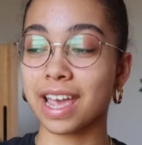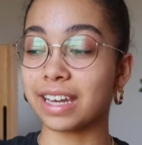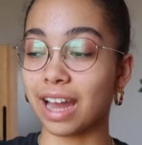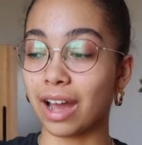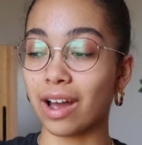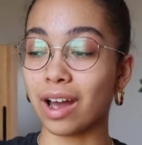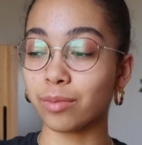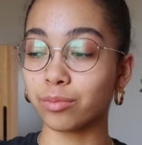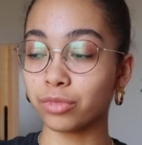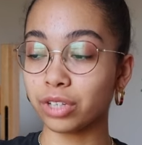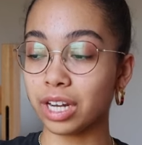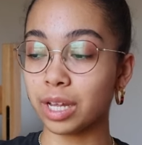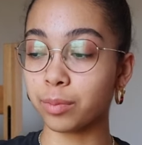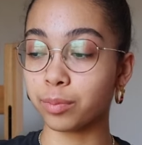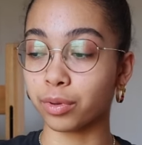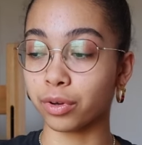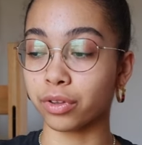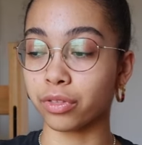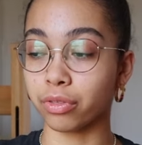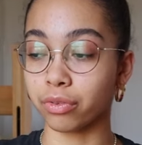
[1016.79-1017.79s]
Now I'm reading
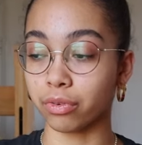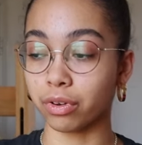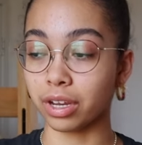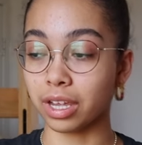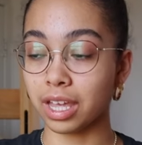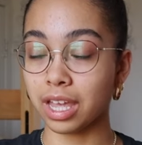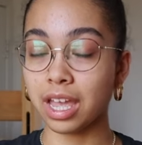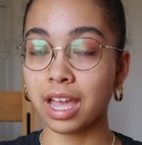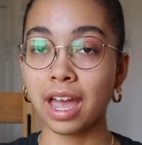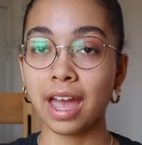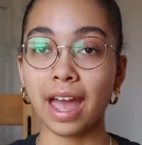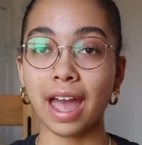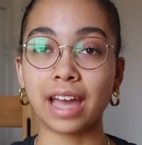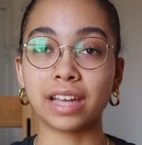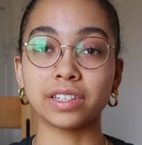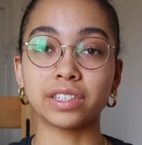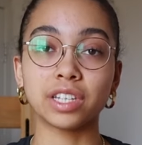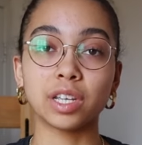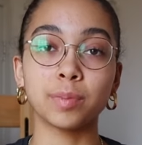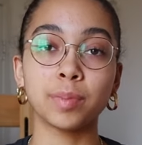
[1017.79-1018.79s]
book 3,
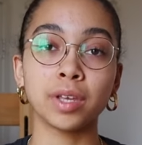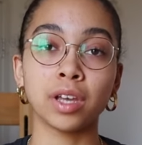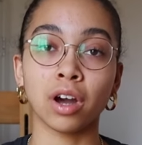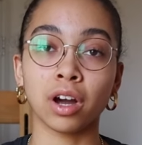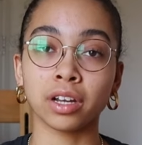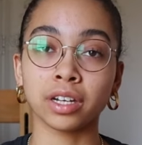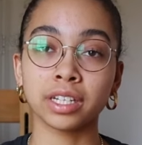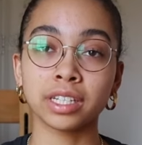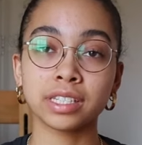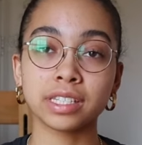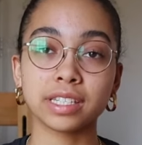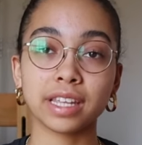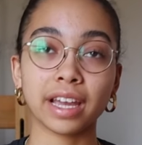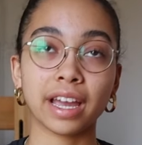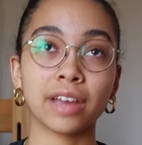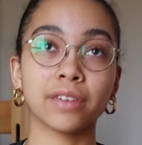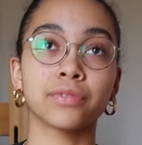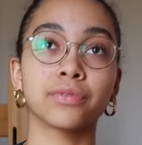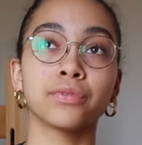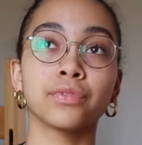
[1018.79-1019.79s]
and to be honest, like
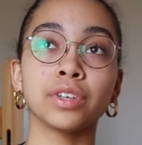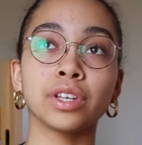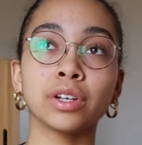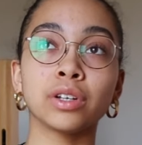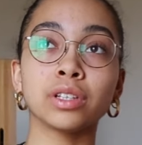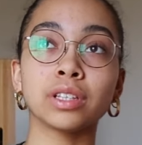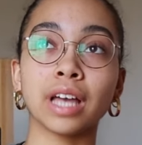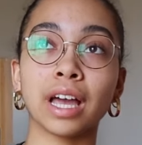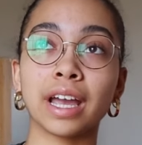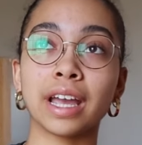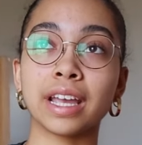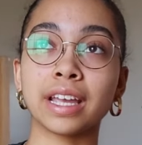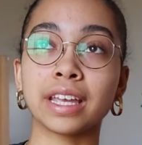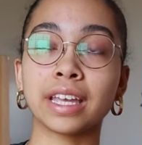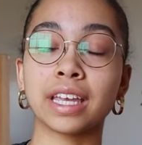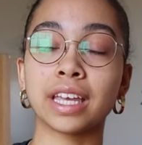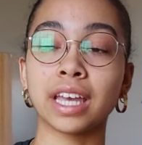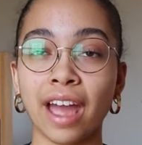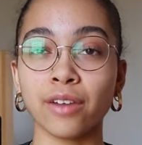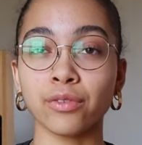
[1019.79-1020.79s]
I feel
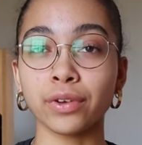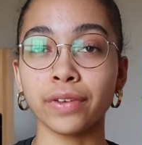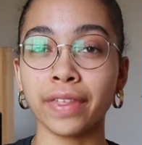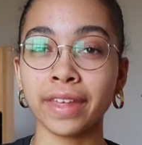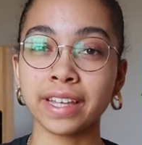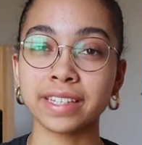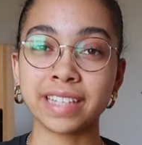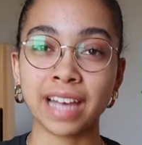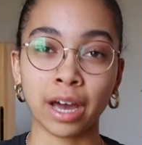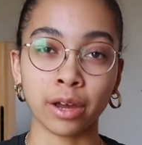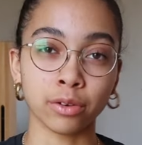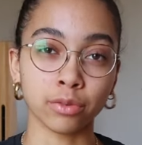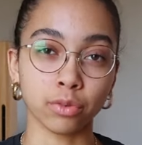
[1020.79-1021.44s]
like everything is out